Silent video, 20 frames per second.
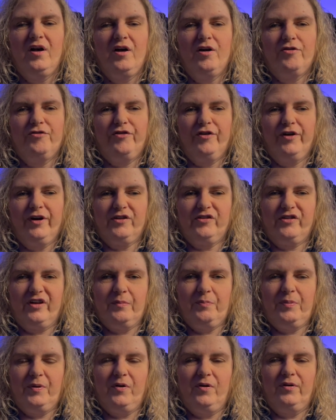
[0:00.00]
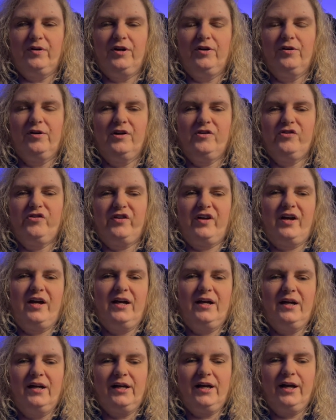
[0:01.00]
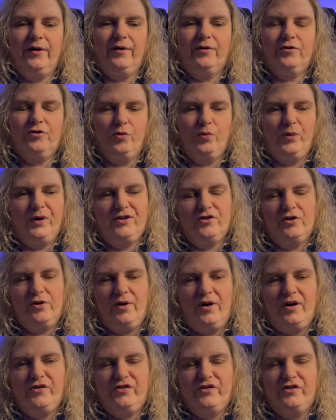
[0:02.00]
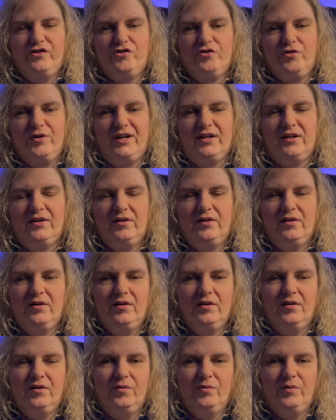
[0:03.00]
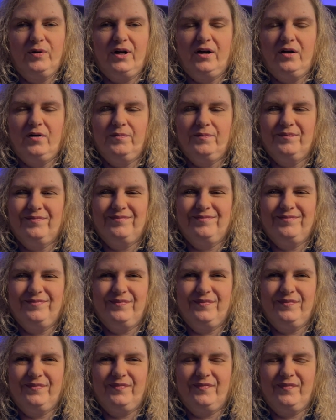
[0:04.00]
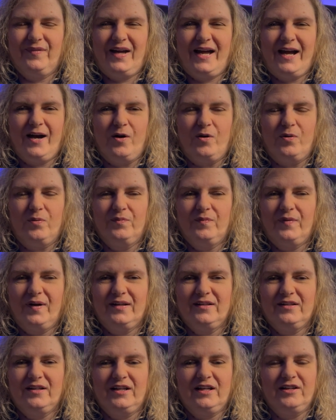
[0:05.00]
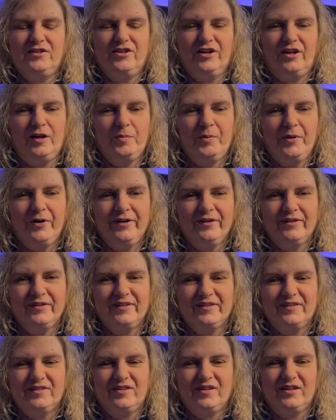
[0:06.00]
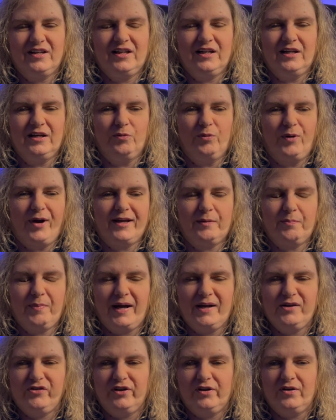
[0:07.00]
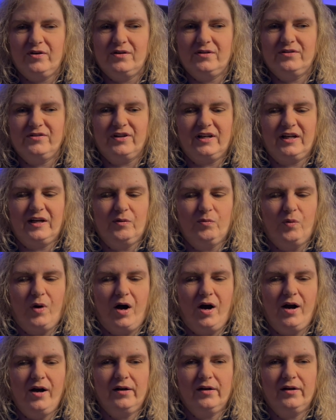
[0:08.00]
For example, you could say a character went across the street. Well, how? Did he teleport? Did he ride a bicycle? Did he walk?